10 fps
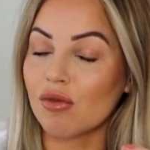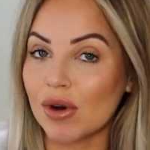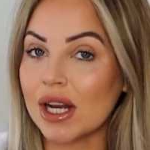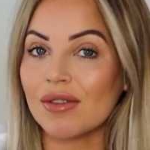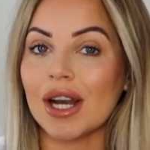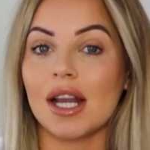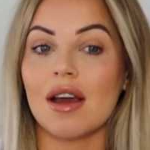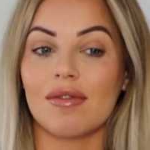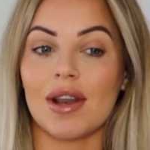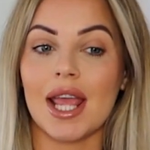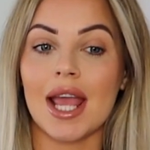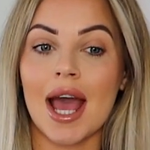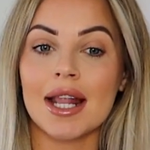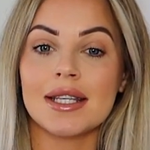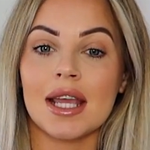Really, really lovely.
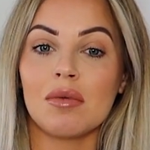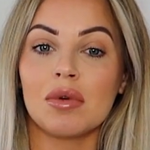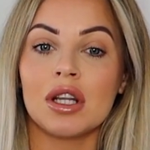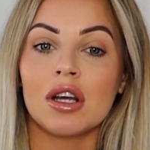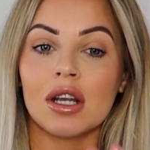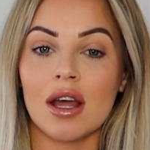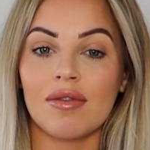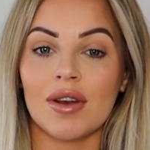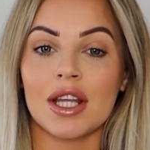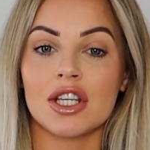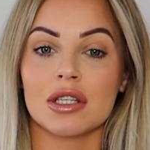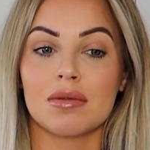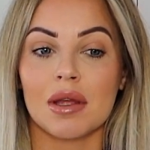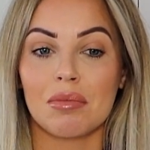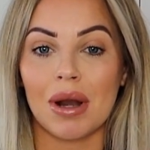And it would look lovely just
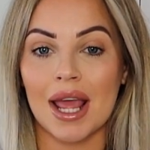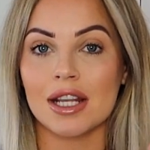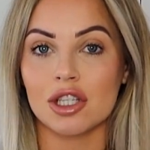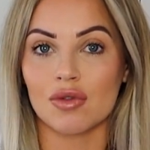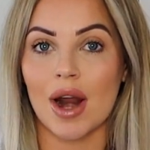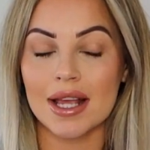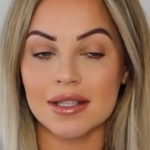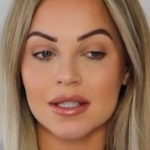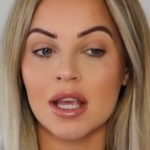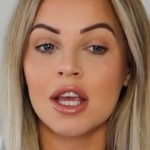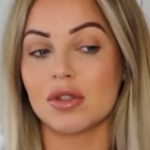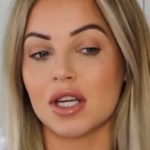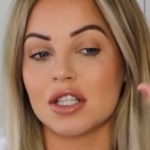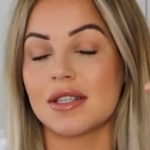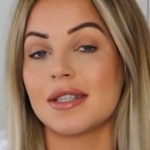with a plain dress, or
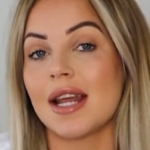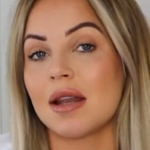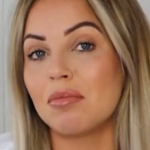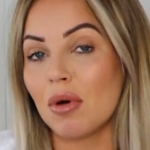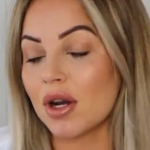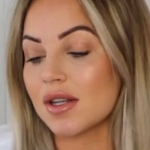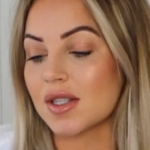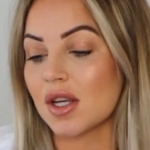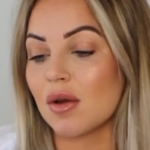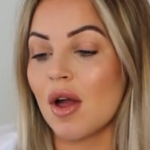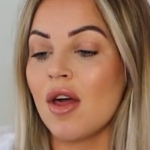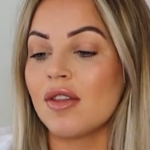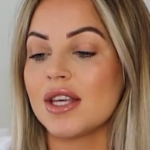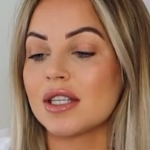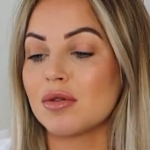such as a denim boiler suit.
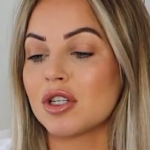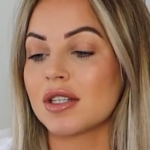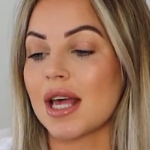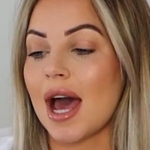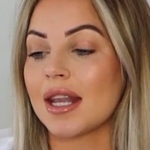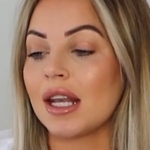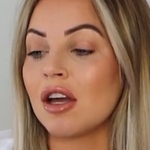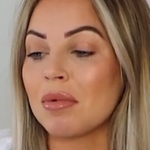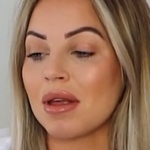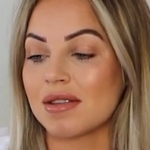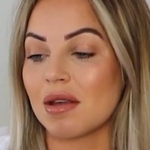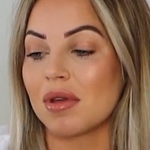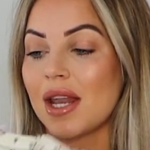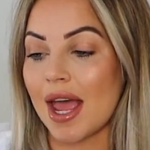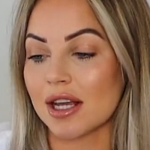This would just add a little bit of
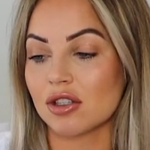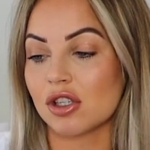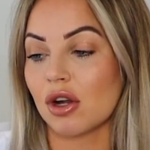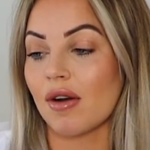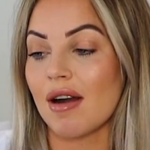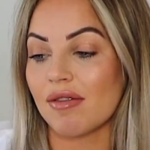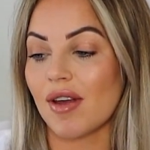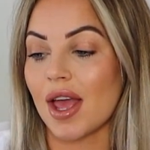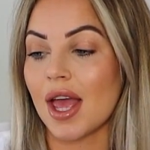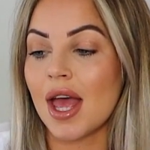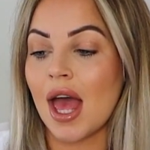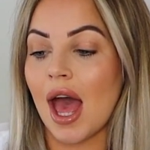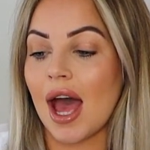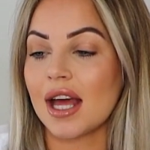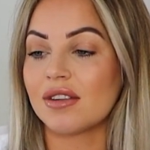something extra to your outfit.
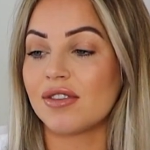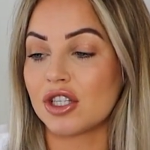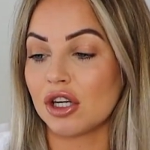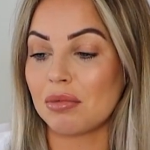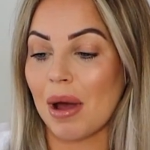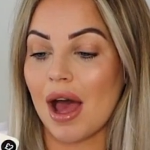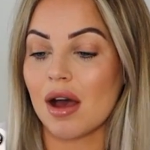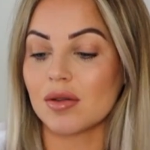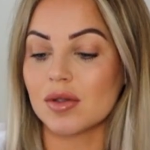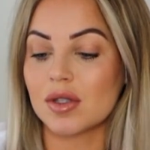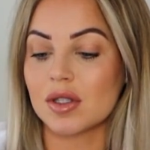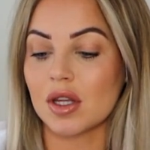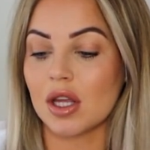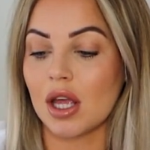And for £2,